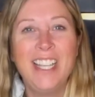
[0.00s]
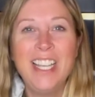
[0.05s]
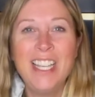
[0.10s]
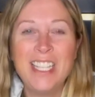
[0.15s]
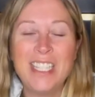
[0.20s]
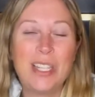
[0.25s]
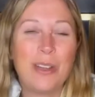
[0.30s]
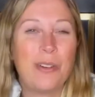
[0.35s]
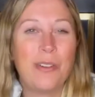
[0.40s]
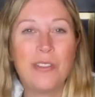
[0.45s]

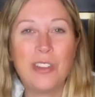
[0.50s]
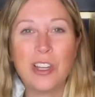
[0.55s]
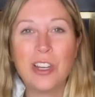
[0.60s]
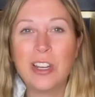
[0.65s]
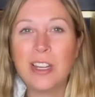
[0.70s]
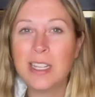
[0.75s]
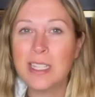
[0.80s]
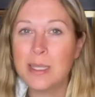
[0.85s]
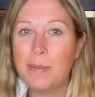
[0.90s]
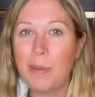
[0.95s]
So if you're
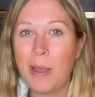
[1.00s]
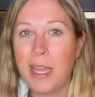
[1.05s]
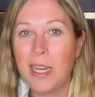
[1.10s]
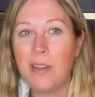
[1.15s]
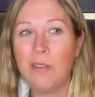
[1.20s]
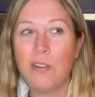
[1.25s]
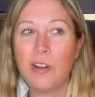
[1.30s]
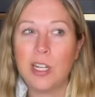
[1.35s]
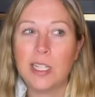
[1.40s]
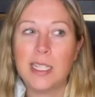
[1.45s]
gonna
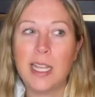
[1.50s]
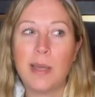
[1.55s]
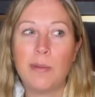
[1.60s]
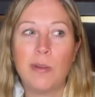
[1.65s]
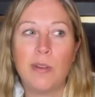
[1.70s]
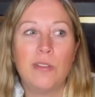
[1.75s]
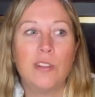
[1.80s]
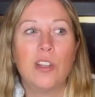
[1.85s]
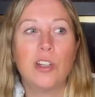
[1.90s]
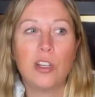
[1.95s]
spend, for example,
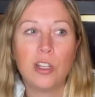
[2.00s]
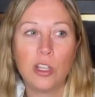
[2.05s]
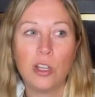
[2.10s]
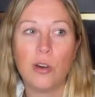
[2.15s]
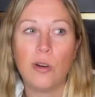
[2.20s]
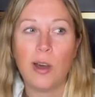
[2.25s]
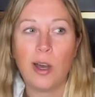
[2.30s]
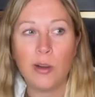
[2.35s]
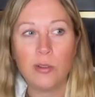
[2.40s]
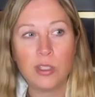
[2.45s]
if you're gonna go
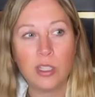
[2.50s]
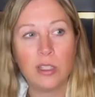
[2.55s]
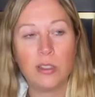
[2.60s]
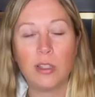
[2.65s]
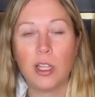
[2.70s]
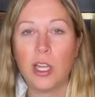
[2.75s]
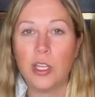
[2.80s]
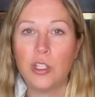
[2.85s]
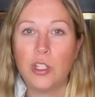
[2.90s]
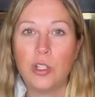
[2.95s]
out to
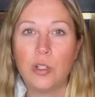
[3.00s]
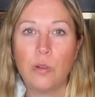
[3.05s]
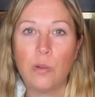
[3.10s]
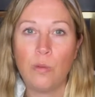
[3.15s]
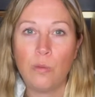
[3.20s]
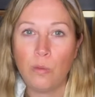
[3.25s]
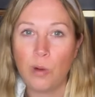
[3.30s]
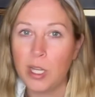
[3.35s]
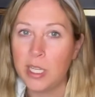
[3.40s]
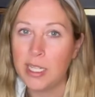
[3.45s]
lunch
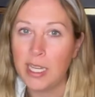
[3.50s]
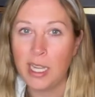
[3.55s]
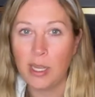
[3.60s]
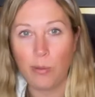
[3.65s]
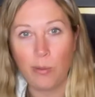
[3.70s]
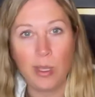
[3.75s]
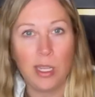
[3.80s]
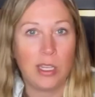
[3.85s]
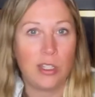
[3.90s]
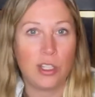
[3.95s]
one day a
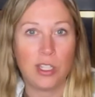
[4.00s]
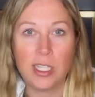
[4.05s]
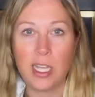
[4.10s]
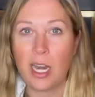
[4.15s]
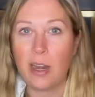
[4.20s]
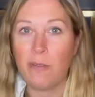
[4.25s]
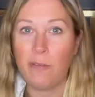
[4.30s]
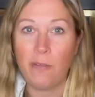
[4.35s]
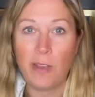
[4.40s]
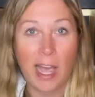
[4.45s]
week just at
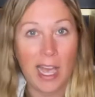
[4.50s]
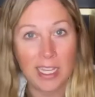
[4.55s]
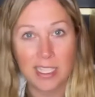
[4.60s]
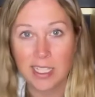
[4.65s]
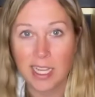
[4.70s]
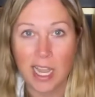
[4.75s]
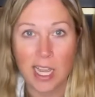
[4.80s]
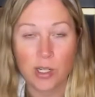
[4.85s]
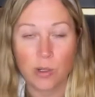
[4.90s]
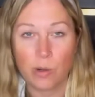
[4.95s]
a fast
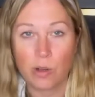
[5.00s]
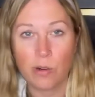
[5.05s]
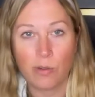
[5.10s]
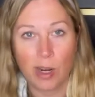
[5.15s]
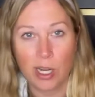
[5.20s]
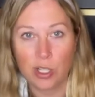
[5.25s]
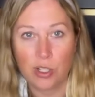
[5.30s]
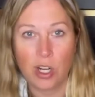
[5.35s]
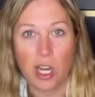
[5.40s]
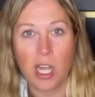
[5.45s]
casual
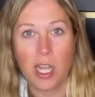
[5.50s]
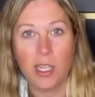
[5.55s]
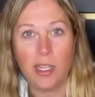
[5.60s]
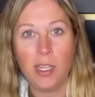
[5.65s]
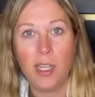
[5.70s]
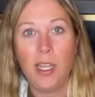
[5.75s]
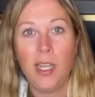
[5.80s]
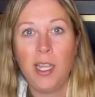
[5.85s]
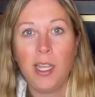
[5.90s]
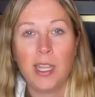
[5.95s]
restaurant,
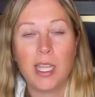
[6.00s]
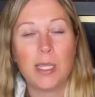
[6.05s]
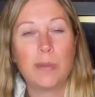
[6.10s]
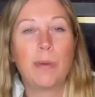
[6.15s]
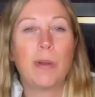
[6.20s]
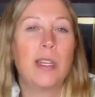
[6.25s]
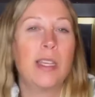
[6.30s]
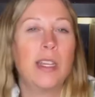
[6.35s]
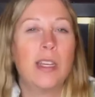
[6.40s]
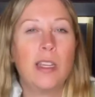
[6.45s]
that's
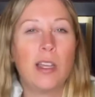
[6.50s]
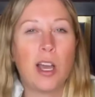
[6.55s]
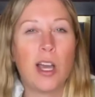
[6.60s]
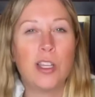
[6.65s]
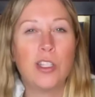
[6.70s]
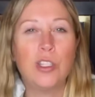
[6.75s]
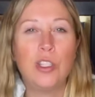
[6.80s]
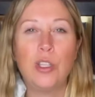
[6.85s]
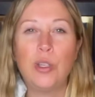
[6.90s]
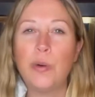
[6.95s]
probably gonna
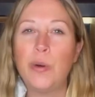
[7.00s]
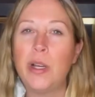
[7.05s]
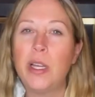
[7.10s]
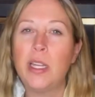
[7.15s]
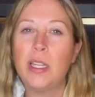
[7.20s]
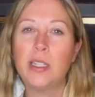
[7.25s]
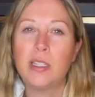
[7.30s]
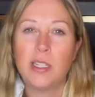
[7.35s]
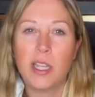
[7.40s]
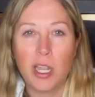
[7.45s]
cost you
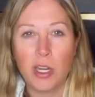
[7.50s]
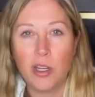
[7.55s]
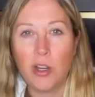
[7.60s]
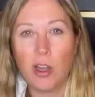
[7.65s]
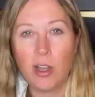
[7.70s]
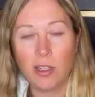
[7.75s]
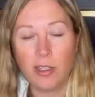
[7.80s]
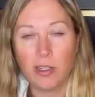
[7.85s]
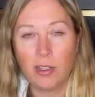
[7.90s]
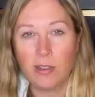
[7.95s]
ten
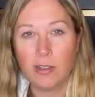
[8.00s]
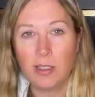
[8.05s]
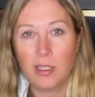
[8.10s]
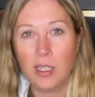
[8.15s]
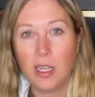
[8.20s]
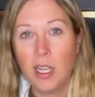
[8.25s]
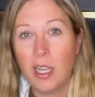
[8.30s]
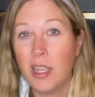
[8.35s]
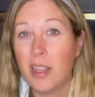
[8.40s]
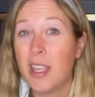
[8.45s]
dollars.
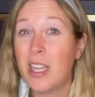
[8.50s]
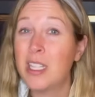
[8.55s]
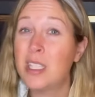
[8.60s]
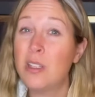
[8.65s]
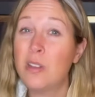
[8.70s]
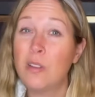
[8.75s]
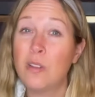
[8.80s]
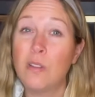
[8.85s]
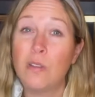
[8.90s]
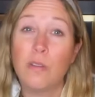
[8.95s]

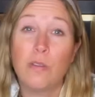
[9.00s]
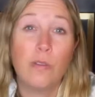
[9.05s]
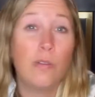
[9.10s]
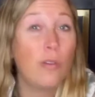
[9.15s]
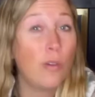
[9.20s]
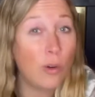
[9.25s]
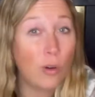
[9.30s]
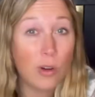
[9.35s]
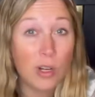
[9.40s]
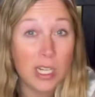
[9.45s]
That's
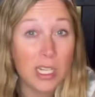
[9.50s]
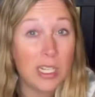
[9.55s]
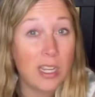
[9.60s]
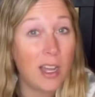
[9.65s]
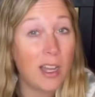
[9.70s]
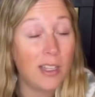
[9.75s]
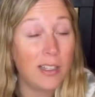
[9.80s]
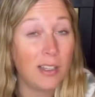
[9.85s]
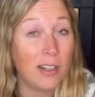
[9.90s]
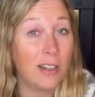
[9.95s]
forty
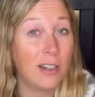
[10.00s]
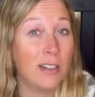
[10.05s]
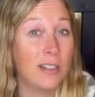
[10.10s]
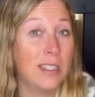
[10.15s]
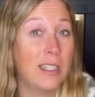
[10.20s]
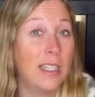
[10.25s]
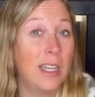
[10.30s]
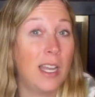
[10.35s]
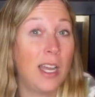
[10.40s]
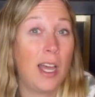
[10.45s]

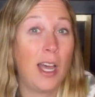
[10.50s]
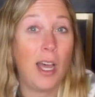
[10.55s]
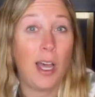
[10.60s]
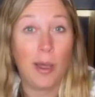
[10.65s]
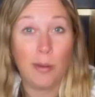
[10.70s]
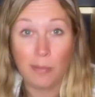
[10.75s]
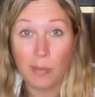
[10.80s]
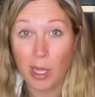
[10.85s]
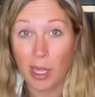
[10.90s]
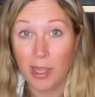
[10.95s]
dollars a
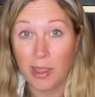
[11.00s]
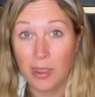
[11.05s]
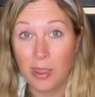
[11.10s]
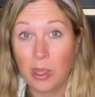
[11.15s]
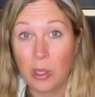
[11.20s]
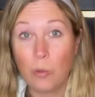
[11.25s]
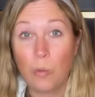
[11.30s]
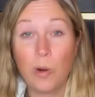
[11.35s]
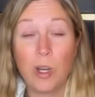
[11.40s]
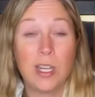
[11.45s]
month,
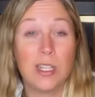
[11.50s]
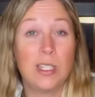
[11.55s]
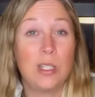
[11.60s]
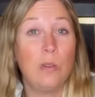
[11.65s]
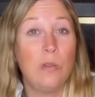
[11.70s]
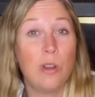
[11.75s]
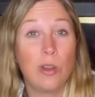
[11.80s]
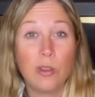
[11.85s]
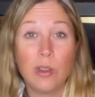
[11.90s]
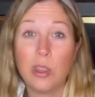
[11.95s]
whereas you
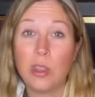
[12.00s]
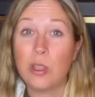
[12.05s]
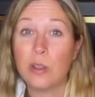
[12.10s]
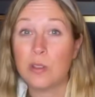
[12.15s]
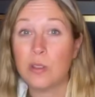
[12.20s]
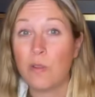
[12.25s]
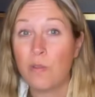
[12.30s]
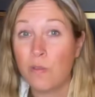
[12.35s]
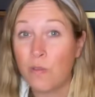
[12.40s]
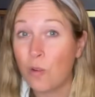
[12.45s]
know that
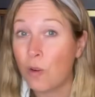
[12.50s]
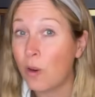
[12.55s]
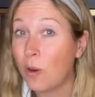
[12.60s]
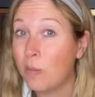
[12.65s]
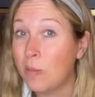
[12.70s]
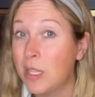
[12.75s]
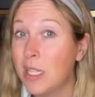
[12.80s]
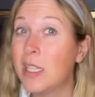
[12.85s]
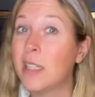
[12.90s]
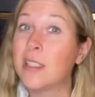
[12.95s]
those four
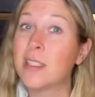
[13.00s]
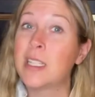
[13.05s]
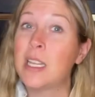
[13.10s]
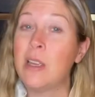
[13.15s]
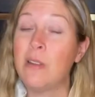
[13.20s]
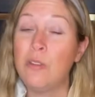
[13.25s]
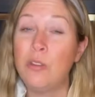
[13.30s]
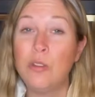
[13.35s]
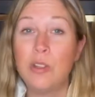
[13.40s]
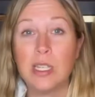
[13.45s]
meals,
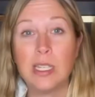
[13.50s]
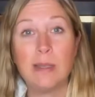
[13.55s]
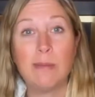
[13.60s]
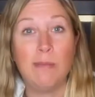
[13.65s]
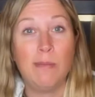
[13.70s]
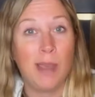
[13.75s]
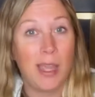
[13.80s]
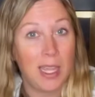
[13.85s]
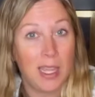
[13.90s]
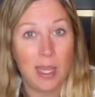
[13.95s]
if you just
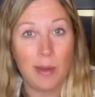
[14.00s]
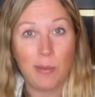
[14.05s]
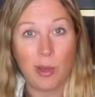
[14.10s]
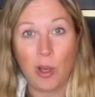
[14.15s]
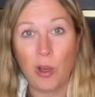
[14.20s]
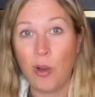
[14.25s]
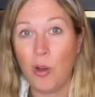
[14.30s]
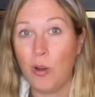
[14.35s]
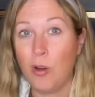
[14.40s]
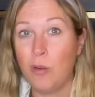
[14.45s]
made them at
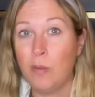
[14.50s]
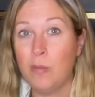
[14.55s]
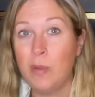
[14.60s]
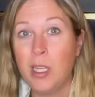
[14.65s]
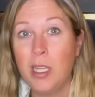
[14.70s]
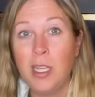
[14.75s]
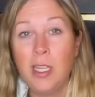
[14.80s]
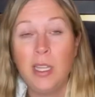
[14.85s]
home,